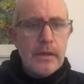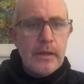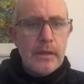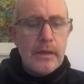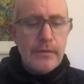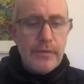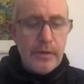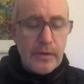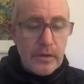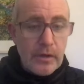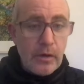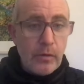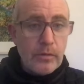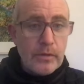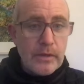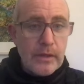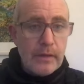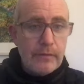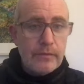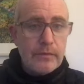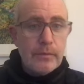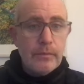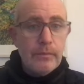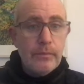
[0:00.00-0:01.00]
If you don't
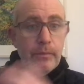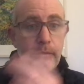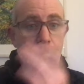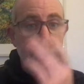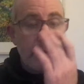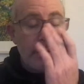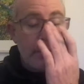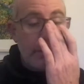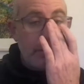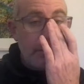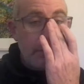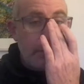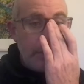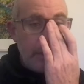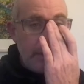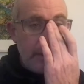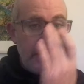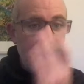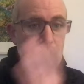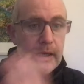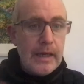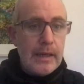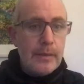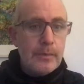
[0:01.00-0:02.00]
have them,
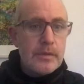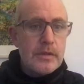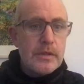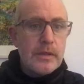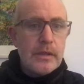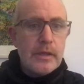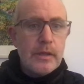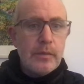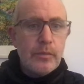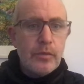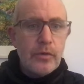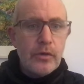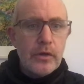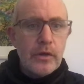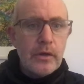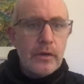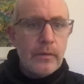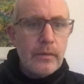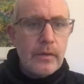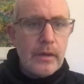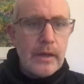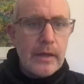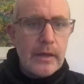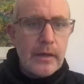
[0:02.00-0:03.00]

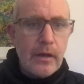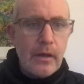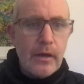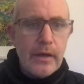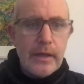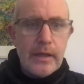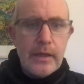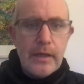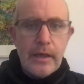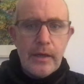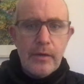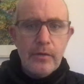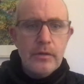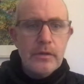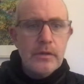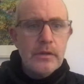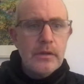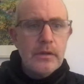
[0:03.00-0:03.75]
pmcbrunner@icloud.